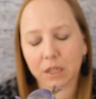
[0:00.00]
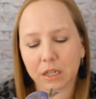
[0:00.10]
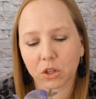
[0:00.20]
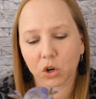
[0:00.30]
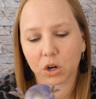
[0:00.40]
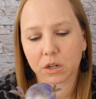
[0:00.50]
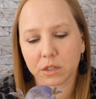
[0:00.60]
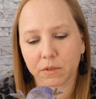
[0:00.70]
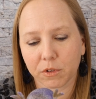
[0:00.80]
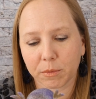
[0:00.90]
gonna link the
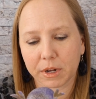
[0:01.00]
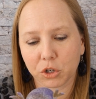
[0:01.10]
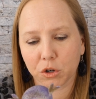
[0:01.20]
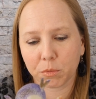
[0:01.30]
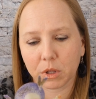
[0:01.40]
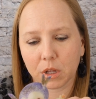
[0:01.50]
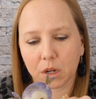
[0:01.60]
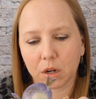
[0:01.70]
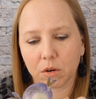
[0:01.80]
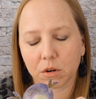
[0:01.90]
artist information
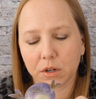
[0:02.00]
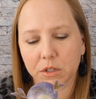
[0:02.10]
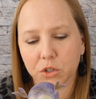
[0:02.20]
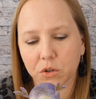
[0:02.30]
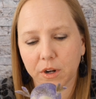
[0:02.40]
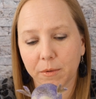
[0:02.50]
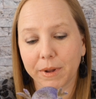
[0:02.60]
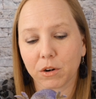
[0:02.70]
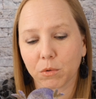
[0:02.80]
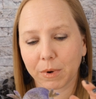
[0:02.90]
below, her Instagram
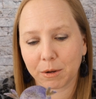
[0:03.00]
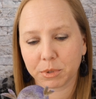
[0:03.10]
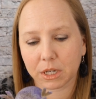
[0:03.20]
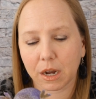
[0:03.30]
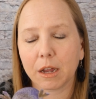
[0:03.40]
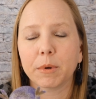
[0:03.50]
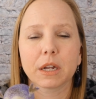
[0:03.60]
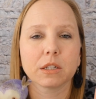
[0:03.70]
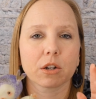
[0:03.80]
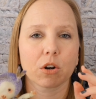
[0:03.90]
and her website,
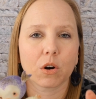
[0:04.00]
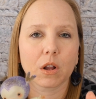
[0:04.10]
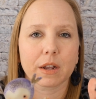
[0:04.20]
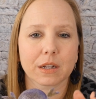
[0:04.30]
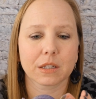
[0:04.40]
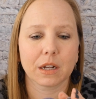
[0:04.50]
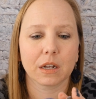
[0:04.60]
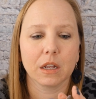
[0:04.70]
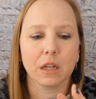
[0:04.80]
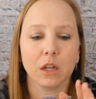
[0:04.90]
because there are, like I
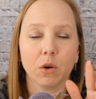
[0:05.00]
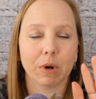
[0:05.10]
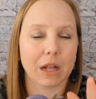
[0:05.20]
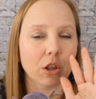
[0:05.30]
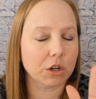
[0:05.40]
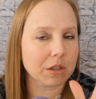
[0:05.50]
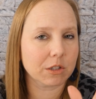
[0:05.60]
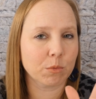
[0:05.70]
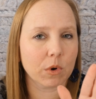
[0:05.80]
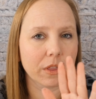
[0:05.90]
said, when I looked
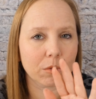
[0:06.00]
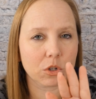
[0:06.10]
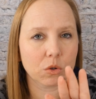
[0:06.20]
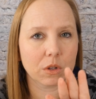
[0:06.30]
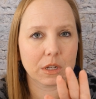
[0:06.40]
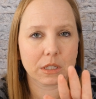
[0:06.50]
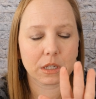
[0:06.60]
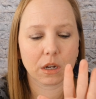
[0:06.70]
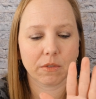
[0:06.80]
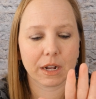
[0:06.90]
this morning, there were two of
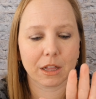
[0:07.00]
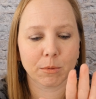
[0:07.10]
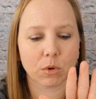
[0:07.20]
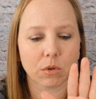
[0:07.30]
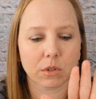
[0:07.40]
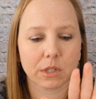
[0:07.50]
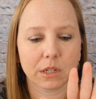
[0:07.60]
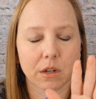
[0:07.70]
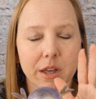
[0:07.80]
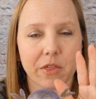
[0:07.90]
these available
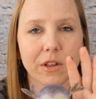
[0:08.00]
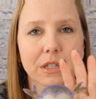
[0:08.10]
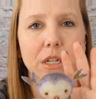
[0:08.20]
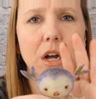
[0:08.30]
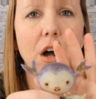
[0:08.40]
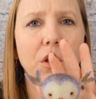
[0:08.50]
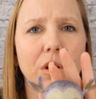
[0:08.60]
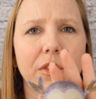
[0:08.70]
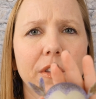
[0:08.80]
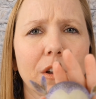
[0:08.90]
still in this
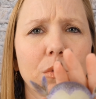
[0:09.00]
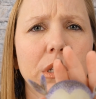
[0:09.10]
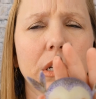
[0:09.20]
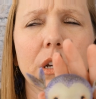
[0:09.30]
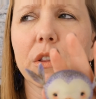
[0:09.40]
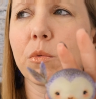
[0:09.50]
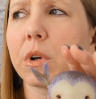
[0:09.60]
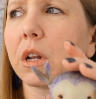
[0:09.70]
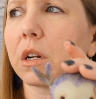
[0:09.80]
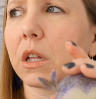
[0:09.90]
color. I think there was another
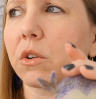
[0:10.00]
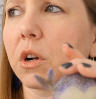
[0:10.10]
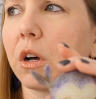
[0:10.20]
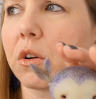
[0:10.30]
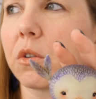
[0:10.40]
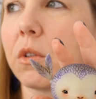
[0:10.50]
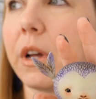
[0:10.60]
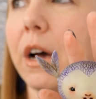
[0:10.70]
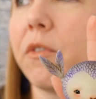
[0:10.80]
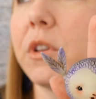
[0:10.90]
one in another color
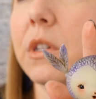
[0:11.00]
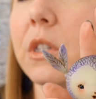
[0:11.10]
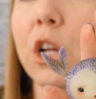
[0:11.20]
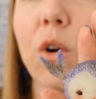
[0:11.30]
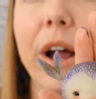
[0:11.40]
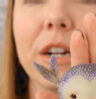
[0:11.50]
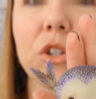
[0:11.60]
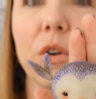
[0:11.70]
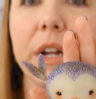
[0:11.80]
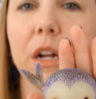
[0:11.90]
left. This is the
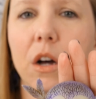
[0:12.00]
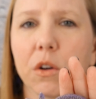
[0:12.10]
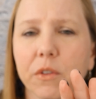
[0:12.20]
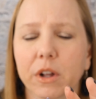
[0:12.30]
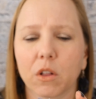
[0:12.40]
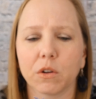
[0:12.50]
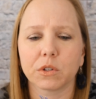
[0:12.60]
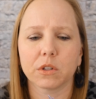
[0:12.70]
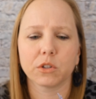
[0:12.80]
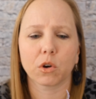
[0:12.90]
grass green color that
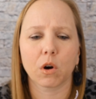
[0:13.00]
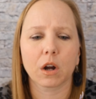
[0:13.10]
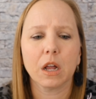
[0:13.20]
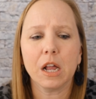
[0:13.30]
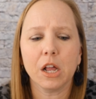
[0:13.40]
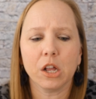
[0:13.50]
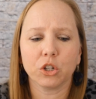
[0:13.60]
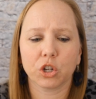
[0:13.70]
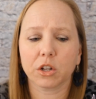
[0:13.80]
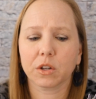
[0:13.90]
glows in the dark.
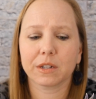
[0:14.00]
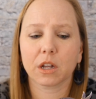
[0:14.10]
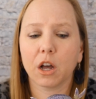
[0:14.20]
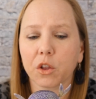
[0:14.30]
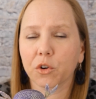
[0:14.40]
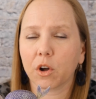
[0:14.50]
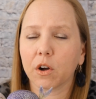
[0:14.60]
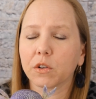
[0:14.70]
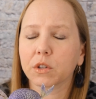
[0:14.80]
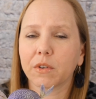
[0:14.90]
She also has other
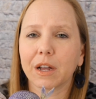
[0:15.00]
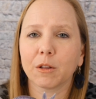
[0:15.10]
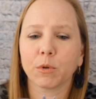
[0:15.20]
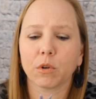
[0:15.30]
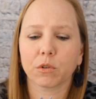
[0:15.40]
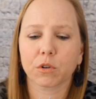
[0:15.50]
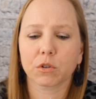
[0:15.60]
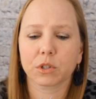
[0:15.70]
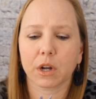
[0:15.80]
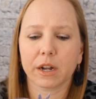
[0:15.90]
dolls available on
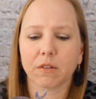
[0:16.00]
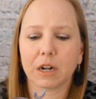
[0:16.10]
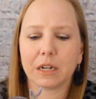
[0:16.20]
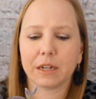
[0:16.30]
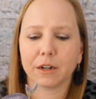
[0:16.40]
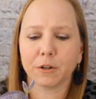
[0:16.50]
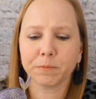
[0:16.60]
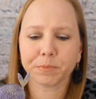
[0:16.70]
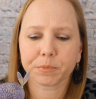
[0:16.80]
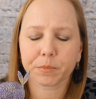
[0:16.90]
her site right
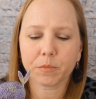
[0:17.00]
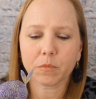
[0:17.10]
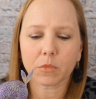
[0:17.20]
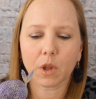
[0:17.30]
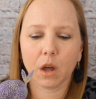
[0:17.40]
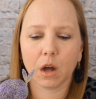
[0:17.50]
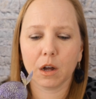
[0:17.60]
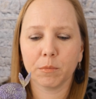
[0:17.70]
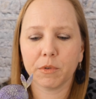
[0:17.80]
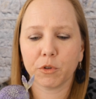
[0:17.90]
now,
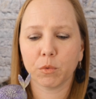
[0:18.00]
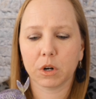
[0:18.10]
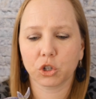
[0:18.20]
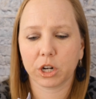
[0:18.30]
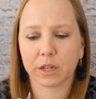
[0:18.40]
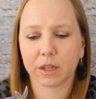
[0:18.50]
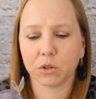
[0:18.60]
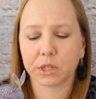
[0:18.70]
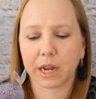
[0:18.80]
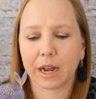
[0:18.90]
um, if you want to check
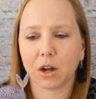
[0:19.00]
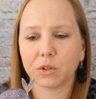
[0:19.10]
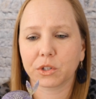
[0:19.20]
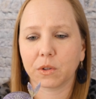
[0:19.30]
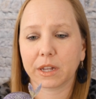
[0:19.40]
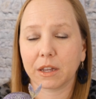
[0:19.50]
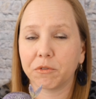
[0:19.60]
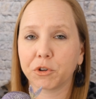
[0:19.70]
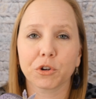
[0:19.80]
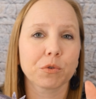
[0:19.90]
those out. So, like,
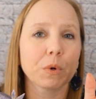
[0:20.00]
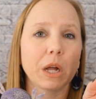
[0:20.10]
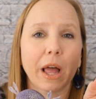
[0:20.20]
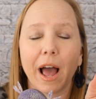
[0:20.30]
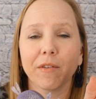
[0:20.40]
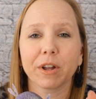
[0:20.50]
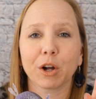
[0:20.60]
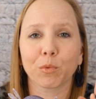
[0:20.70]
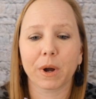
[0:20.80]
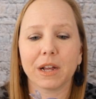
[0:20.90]
if you're
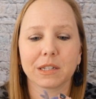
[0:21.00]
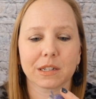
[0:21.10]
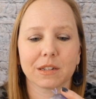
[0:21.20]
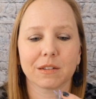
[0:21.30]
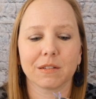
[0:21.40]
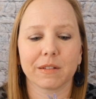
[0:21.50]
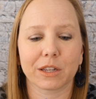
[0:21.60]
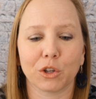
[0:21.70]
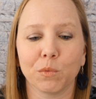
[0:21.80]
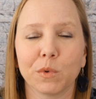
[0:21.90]
having a resin,
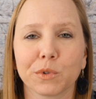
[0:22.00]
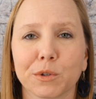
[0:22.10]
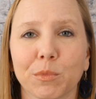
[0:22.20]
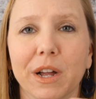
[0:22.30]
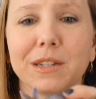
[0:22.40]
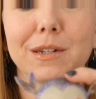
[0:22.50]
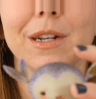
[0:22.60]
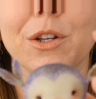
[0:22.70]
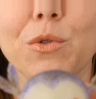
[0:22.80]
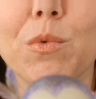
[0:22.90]
like you want some
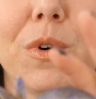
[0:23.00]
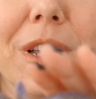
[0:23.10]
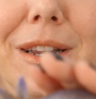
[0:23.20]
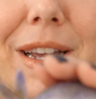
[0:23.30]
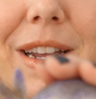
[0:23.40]
resin and you want it